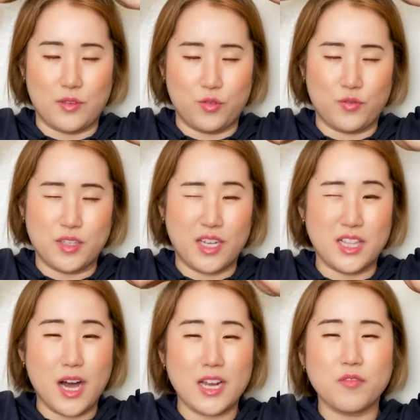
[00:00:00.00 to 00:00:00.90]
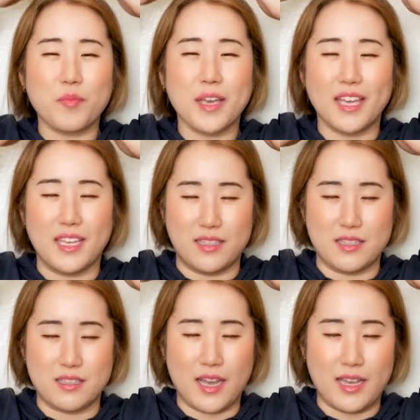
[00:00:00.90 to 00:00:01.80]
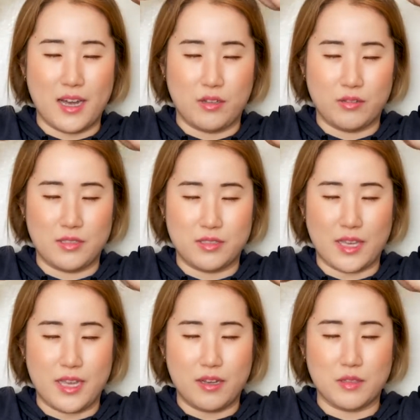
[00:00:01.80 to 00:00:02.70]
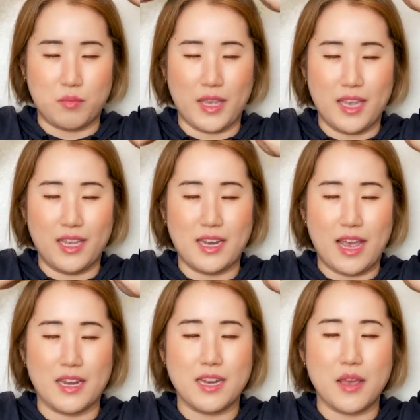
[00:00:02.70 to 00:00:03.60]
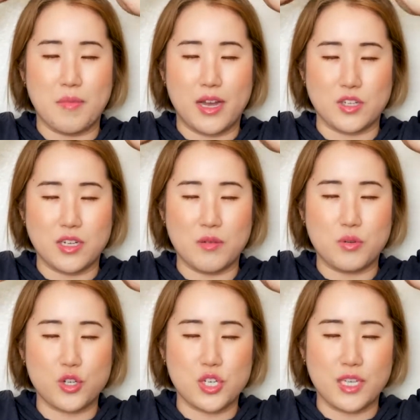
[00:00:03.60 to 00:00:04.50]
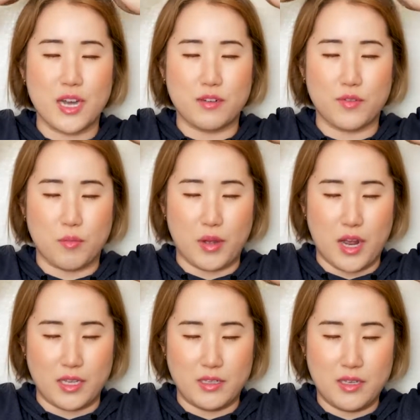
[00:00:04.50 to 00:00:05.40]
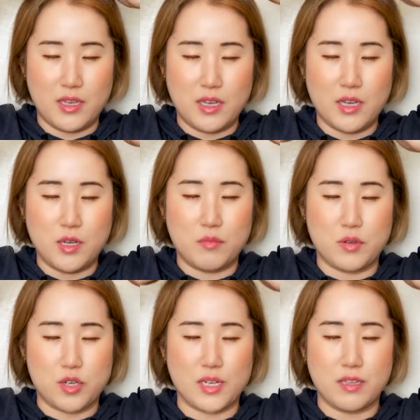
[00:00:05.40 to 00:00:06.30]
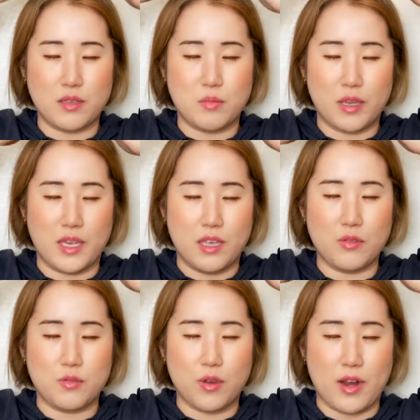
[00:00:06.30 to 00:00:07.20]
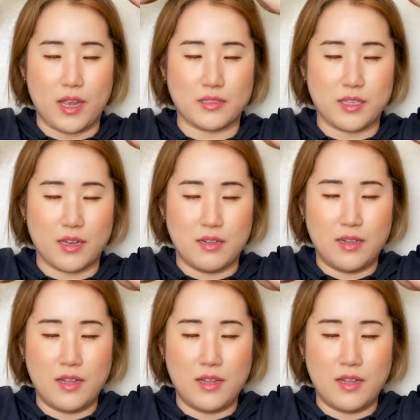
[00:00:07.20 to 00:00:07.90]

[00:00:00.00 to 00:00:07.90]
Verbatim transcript: you feel a lot of pain, sigh out. Sigh out the pain and imagine it pushing out of your body. Push out the pain through your exhale.